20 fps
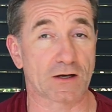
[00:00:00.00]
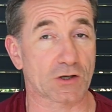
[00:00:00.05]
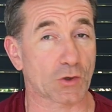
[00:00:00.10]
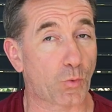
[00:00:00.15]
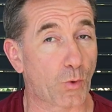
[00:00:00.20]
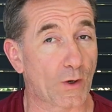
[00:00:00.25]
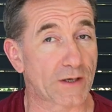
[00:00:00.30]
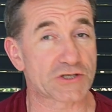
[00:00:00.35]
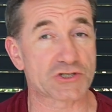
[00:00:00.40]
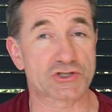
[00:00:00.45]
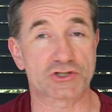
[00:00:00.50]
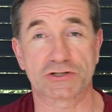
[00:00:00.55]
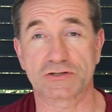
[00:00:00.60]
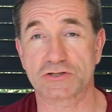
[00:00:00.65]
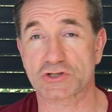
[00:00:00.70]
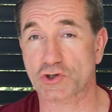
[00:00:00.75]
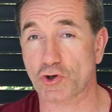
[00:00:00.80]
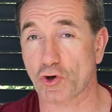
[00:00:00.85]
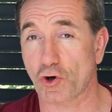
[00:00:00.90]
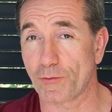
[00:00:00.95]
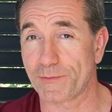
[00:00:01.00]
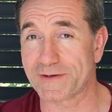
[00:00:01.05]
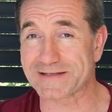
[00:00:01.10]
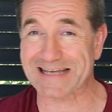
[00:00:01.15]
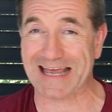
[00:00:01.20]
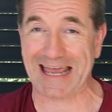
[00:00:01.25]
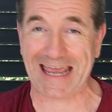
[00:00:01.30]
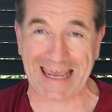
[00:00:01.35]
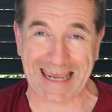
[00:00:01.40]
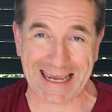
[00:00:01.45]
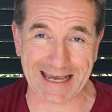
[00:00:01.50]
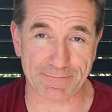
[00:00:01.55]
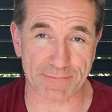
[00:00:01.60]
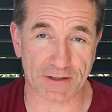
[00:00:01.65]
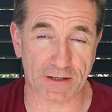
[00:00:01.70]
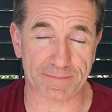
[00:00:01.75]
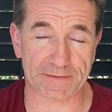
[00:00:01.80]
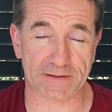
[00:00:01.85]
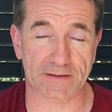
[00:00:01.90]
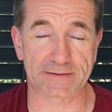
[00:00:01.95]
Questions, comments, hit
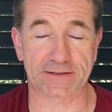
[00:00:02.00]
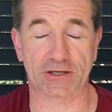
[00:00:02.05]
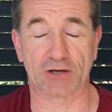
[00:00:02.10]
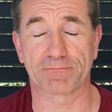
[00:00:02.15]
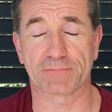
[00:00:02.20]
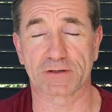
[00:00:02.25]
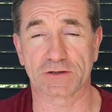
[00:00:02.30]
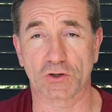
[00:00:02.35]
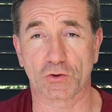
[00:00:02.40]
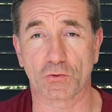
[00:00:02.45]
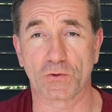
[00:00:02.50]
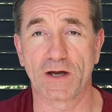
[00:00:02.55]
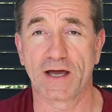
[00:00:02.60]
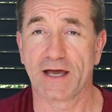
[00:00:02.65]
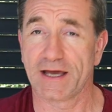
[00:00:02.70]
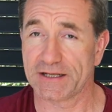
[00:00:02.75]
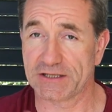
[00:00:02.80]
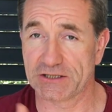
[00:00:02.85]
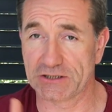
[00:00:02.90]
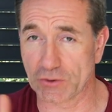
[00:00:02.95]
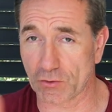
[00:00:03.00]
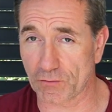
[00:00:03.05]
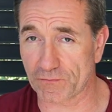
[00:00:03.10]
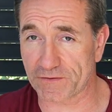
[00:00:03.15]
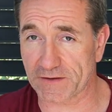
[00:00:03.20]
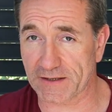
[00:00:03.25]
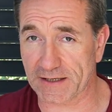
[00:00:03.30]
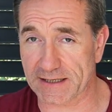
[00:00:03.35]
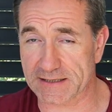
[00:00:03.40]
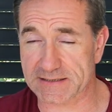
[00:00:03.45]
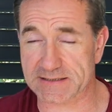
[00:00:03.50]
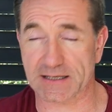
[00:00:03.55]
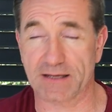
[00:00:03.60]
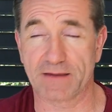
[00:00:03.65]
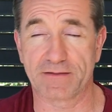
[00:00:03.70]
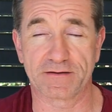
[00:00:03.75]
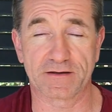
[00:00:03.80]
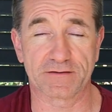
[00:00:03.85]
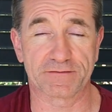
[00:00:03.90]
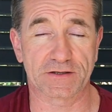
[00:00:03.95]
me up down below. Don't forget,
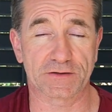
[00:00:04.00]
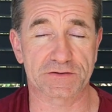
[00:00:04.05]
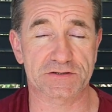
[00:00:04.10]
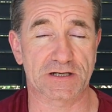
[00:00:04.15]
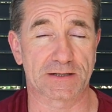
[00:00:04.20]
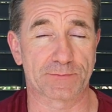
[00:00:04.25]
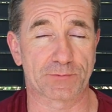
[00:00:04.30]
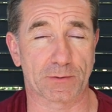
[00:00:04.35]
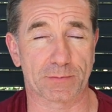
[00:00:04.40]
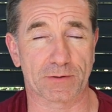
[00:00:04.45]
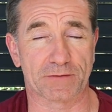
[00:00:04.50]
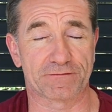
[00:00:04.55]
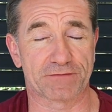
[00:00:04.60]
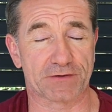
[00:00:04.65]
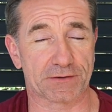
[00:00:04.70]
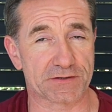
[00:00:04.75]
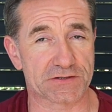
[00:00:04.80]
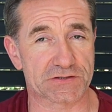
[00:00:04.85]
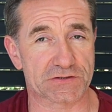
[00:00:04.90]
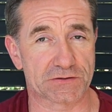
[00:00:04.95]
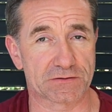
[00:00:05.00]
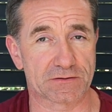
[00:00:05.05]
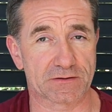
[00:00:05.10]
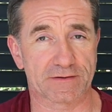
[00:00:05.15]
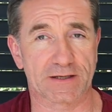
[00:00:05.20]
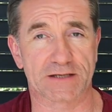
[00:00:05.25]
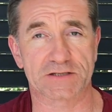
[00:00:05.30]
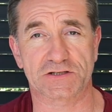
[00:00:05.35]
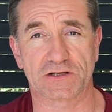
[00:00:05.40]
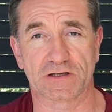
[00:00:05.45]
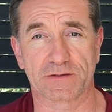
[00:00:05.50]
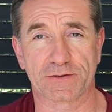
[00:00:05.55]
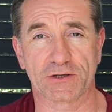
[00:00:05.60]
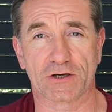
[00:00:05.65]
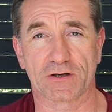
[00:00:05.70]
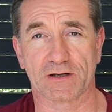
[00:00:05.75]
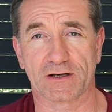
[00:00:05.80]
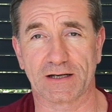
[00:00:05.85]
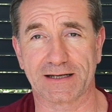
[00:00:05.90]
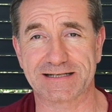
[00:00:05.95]
the video is going to pop up very soon. That's going to be
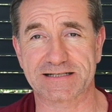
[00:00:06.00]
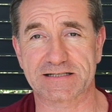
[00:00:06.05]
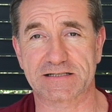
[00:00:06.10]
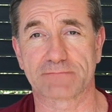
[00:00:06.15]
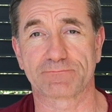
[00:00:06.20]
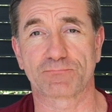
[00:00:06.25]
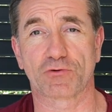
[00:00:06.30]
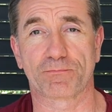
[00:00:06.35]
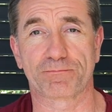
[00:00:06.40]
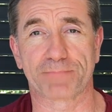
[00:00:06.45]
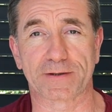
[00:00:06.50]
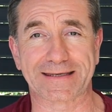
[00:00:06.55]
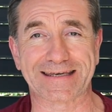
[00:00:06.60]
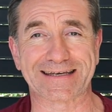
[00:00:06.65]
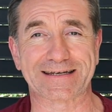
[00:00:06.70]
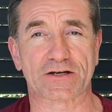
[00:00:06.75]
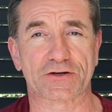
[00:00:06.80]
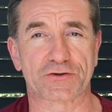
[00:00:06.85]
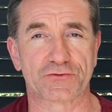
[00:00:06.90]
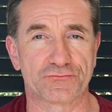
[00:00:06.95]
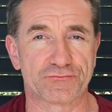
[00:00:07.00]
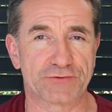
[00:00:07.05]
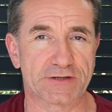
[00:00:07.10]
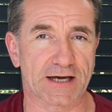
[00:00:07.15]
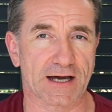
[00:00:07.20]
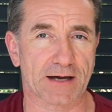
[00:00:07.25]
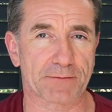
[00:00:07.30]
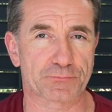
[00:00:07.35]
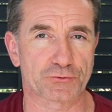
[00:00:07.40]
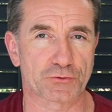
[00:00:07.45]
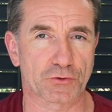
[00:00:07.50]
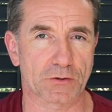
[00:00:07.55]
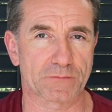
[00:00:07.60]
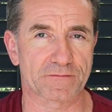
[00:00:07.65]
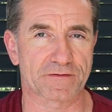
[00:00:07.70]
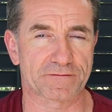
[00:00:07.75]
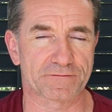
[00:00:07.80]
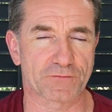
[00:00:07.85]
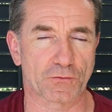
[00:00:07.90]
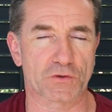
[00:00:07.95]
on a nice, simple beginner rehab
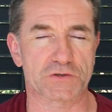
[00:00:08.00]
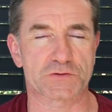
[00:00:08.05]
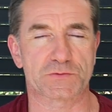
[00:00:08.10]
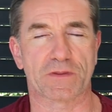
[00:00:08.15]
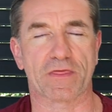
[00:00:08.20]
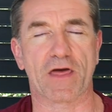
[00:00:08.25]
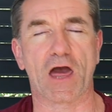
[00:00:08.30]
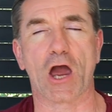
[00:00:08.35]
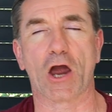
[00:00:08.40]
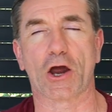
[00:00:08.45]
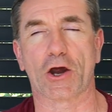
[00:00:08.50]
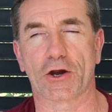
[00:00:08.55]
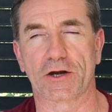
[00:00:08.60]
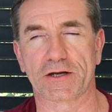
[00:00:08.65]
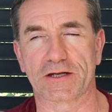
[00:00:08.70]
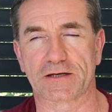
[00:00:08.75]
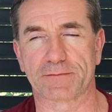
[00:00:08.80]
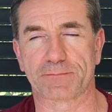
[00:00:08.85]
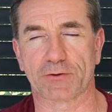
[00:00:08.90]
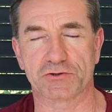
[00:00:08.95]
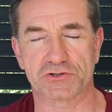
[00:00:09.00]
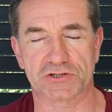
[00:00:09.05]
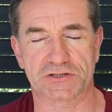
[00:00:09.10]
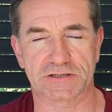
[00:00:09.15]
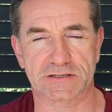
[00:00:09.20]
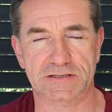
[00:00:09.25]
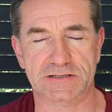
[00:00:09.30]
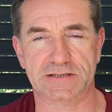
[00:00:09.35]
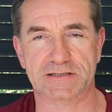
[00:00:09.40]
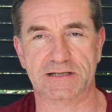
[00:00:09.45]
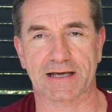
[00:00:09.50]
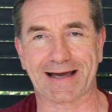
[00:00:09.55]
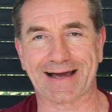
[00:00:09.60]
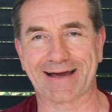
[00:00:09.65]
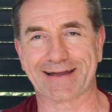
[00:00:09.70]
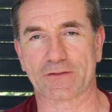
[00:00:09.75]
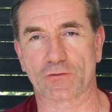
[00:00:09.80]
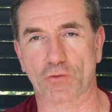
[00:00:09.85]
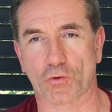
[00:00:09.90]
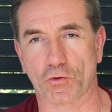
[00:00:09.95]
program for folks with herniated bulging discs
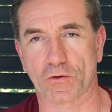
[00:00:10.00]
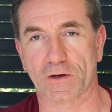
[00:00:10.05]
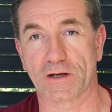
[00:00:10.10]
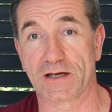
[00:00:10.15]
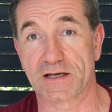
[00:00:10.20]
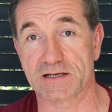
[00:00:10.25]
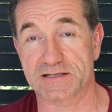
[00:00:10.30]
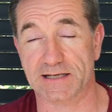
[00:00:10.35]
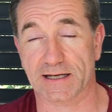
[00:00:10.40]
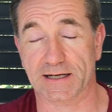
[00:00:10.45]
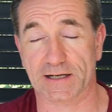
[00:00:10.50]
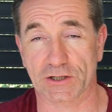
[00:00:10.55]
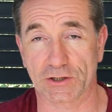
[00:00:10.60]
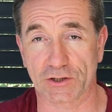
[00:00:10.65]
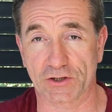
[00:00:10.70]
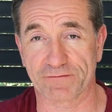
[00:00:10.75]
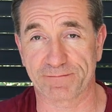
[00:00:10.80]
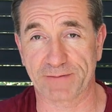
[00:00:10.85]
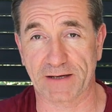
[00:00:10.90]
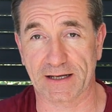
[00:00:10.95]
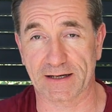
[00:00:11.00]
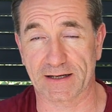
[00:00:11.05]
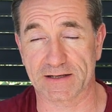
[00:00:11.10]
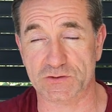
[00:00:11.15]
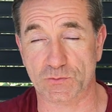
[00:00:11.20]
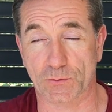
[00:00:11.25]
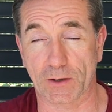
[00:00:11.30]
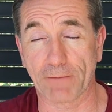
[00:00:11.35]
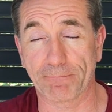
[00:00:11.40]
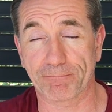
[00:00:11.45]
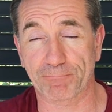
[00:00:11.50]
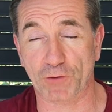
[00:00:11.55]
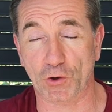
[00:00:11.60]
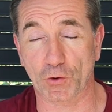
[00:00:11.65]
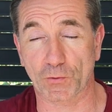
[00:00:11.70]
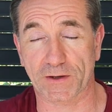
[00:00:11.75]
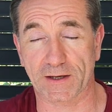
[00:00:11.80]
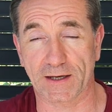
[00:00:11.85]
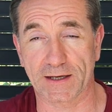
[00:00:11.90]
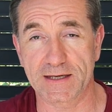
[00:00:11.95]
and or sciatica nerve pain as well,
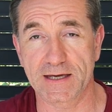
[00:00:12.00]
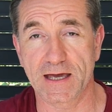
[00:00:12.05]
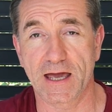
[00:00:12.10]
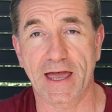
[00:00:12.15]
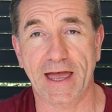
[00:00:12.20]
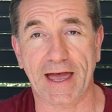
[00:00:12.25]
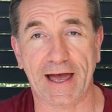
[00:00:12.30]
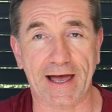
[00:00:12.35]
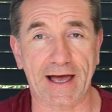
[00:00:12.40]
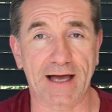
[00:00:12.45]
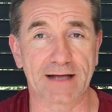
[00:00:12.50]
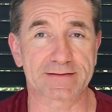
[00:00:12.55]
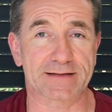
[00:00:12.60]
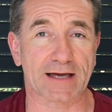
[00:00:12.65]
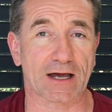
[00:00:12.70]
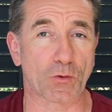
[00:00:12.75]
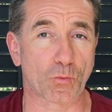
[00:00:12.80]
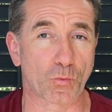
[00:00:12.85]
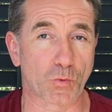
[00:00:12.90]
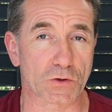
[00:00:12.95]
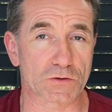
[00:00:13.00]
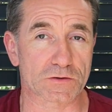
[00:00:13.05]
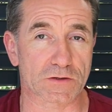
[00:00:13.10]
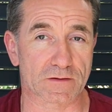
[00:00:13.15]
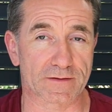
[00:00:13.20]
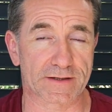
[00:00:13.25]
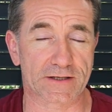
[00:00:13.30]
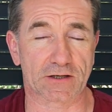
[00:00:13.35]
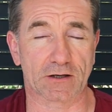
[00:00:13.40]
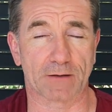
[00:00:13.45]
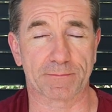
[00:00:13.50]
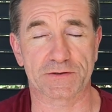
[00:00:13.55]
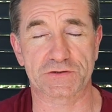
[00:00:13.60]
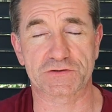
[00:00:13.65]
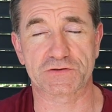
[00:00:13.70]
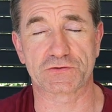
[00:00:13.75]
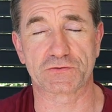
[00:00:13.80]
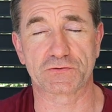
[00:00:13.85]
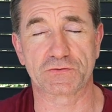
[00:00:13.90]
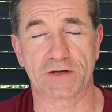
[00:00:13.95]
okay? And I will link up
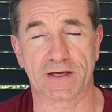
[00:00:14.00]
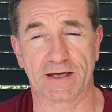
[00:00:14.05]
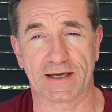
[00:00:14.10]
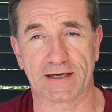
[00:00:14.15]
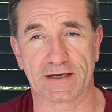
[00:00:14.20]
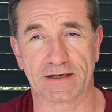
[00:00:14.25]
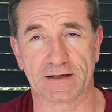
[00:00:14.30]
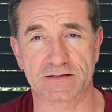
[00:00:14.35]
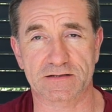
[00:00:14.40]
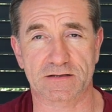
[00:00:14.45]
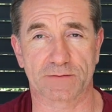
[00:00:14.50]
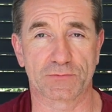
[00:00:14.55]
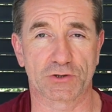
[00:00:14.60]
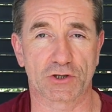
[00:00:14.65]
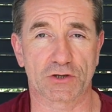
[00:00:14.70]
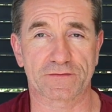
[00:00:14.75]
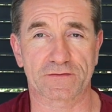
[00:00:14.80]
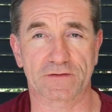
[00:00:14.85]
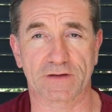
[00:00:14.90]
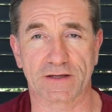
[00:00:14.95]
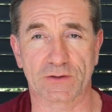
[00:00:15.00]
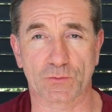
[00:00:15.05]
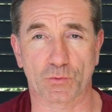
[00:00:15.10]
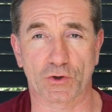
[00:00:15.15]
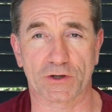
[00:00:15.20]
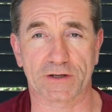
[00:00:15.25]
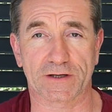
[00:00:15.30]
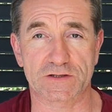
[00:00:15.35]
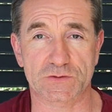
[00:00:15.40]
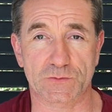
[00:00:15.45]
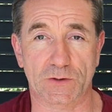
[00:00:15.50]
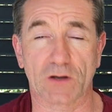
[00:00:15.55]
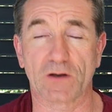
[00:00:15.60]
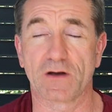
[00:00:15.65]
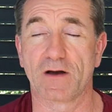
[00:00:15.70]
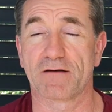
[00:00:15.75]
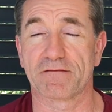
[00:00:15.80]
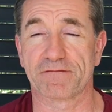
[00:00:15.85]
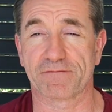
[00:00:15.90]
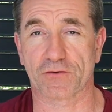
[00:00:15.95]
to some nerve glide work as
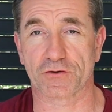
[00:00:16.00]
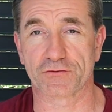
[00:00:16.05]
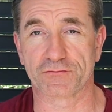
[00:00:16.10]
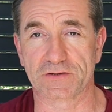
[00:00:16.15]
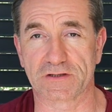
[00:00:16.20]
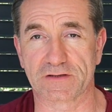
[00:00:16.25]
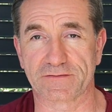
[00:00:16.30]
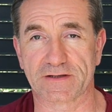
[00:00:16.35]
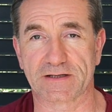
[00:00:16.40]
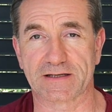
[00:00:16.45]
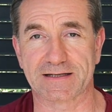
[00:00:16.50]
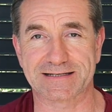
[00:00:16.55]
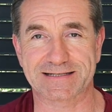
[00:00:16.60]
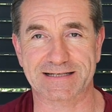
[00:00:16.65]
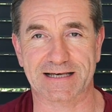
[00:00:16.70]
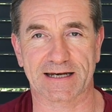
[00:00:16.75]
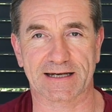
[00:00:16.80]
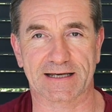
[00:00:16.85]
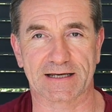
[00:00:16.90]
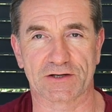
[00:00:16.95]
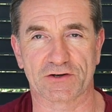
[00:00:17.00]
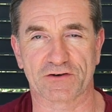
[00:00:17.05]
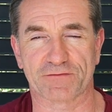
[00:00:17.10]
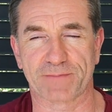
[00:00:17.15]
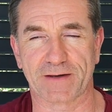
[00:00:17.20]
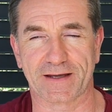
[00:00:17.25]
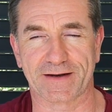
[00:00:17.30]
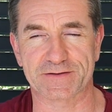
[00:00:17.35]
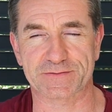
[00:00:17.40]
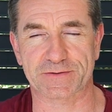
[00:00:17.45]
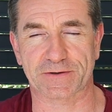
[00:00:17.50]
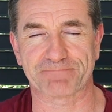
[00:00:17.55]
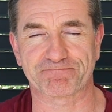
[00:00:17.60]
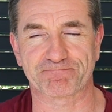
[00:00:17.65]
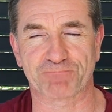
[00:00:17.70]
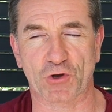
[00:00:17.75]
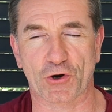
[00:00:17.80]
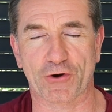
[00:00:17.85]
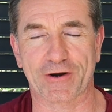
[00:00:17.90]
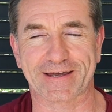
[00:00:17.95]
well for relieving sciatica nerve pain as well.
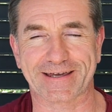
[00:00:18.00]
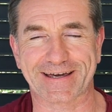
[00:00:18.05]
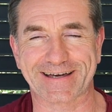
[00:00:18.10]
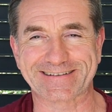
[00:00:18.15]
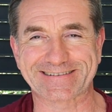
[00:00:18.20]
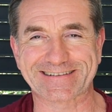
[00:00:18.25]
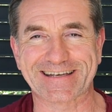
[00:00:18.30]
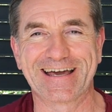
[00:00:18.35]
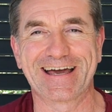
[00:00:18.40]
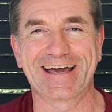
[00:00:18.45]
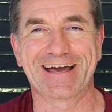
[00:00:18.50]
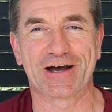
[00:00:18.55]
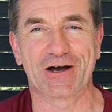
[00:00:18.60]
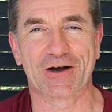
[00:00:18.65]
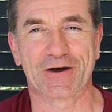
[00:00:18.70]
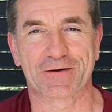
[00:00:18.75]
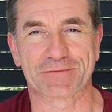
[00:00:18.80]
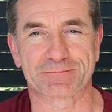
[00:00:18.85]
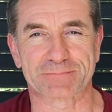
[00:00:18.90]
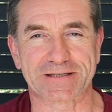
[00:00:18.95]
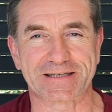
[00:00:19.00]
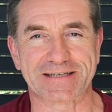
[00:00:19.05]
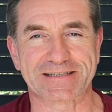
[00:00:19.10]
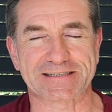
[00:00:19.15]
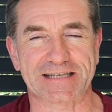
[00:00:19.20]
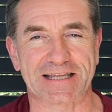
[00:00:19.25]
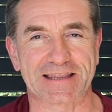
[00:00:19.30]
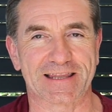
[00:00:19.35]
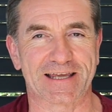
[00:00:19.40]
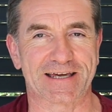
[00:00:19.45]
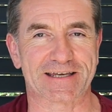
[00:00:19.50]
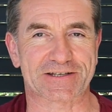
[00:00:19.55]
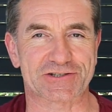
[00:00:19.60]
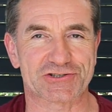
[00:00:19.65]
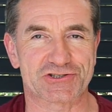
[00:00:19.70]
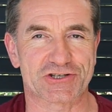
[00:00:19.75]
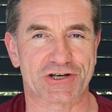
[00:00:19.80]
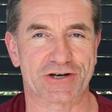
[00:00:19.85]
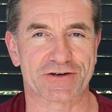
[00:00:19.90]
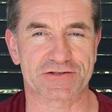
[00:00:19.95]
All right, guys, please like,
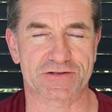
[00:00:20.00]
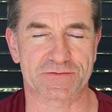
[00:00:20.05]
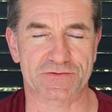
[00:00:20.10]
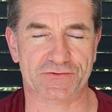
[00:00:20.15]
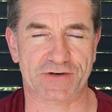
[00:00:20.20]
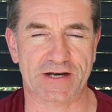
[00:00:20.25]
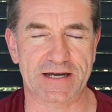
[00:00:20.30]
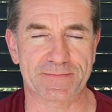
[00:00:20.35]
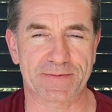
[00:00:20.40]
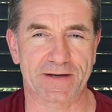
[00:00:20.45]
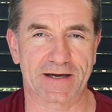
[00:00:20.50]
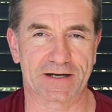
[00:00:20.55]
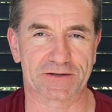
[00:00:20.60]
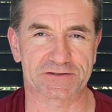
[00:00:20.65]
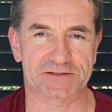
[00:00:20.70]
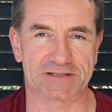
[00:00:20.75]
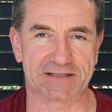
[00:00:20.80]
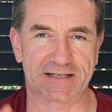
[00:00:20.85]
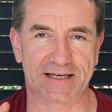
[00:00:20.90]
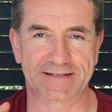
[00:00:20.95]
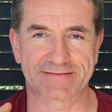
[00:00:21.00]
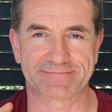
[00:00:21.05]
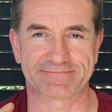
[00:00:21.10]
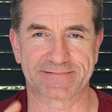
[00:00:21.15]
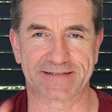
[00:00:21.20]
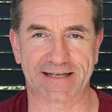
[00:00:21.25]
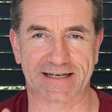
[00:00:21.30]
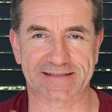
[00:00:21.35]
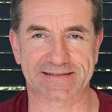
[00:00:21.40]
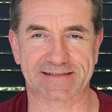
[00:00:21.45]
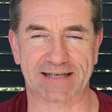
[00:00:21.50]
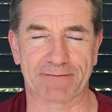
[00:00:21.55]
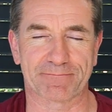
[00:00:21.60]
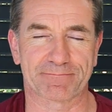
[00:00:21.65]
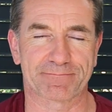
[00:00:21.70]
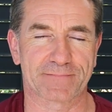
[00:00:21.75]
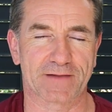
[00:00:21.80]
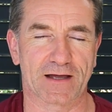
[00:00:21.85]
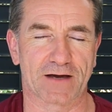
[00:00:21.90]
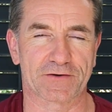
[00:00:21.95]
share, and subscribe, and I'll see you next time.
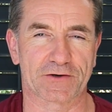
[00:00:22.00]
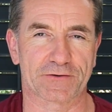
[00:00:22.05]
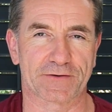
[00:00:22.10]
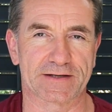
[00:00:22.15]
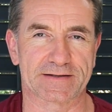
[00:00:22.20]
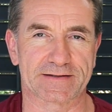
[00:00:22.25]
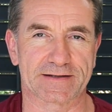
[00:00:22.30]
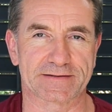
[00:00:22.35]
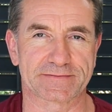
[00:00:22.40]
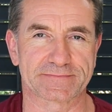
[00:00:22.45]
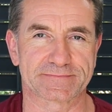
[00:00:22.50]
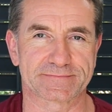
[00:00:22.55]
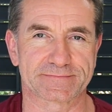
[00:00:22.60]
Have a great day.